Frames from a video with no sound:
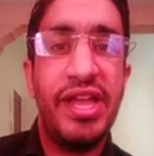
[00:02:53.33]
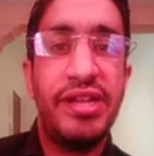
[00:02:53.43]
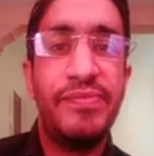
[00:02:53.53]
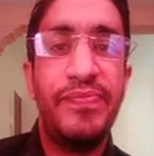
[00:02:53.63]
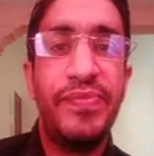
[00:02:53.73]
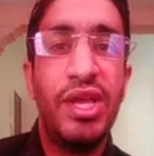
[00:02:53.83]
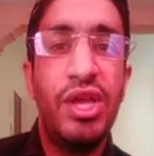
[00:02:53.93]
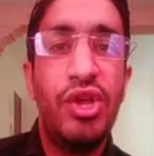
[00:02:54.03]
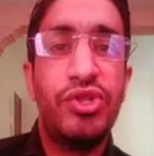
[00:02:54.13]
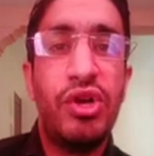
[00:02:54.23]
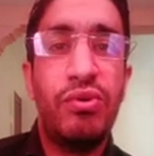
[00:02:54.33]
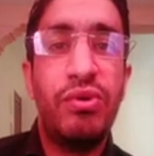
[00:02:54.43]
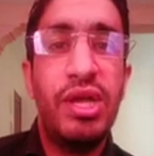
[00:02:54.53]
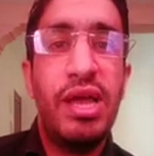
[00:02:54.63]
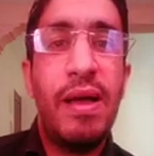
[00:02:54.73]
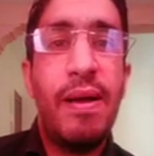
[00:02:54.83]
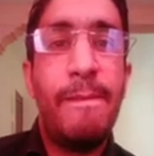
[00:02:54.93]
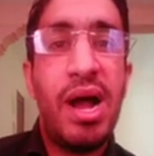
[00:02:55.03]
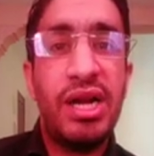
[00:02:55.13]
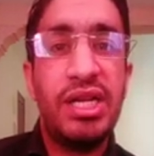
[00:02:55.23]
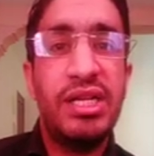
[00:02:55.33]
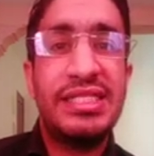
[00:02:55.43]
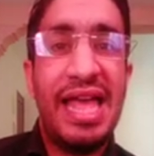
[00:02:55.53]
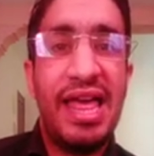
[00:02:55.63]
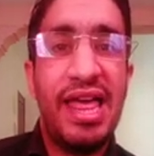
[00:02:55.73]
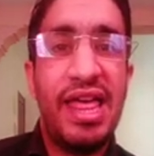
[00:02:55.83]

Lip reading: So Mark said